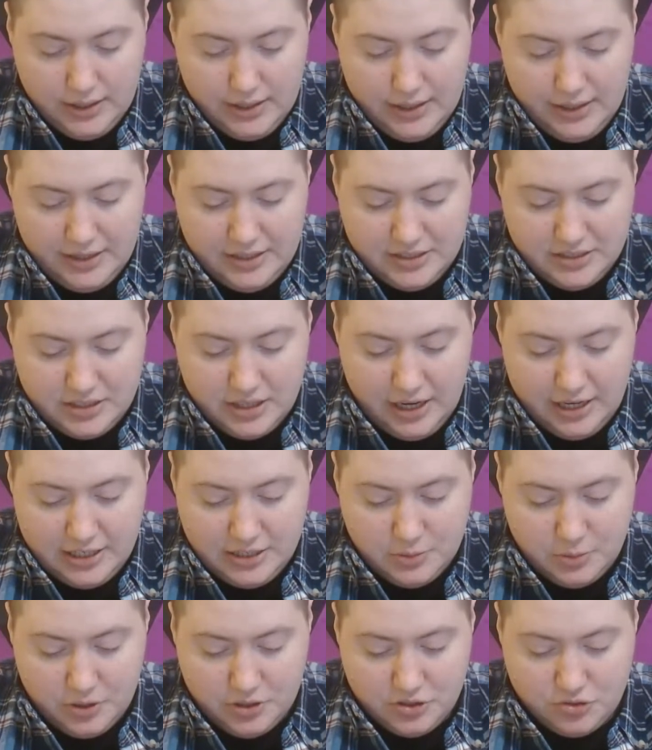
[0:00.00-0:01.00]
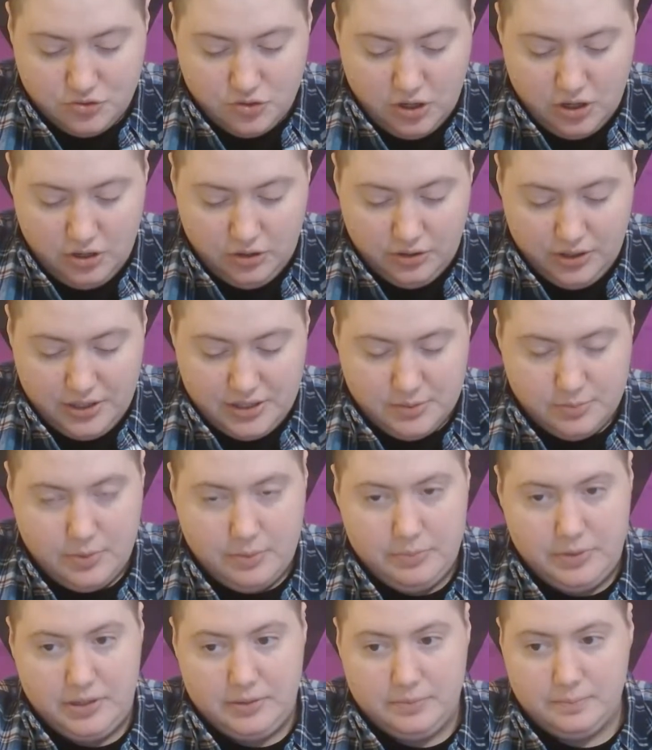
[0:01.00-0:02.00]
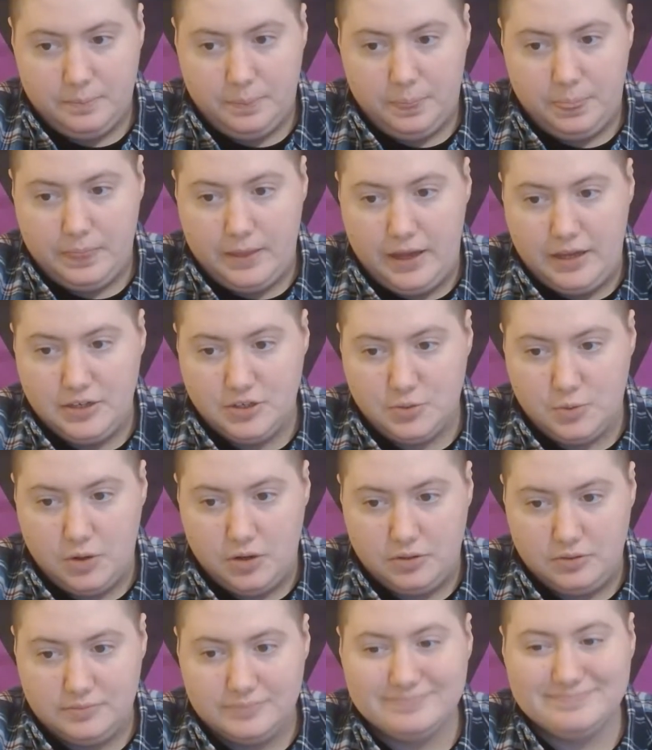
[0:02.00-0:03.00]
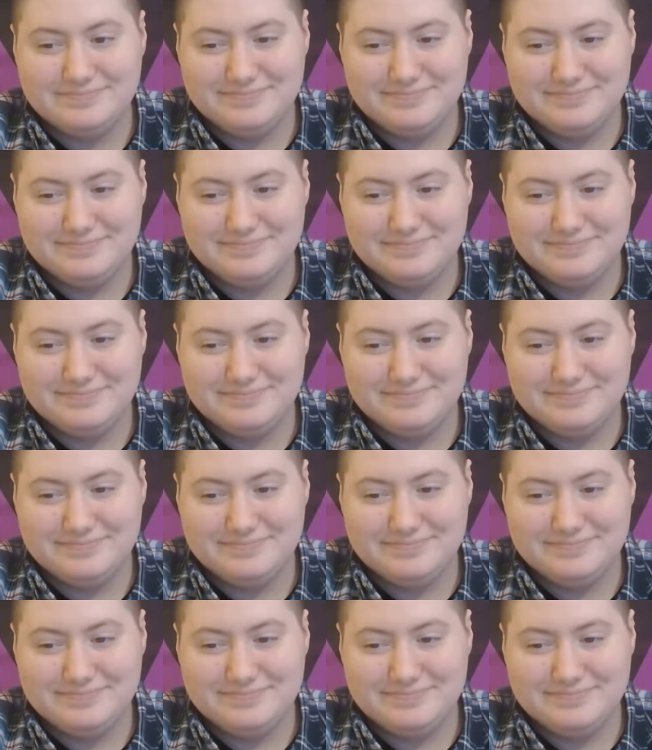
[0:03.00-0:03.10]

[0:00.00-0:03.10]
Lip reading: it is tied to our struggle as women. End quote.